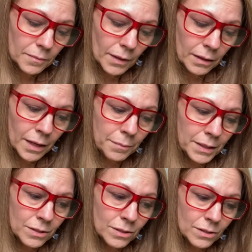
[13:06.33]
And that
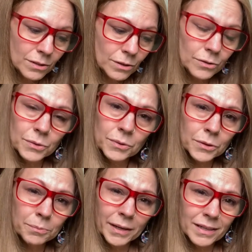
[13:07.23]
means you're doing
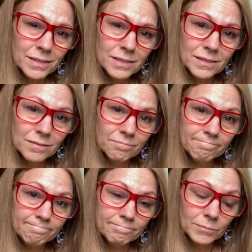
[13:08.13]
your best
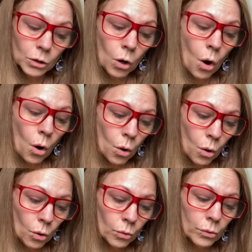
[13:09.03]

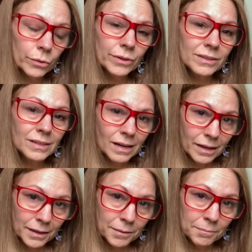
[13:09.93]
all the
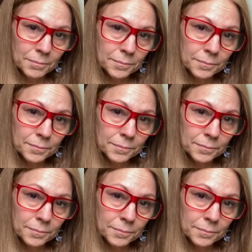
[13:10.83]
time.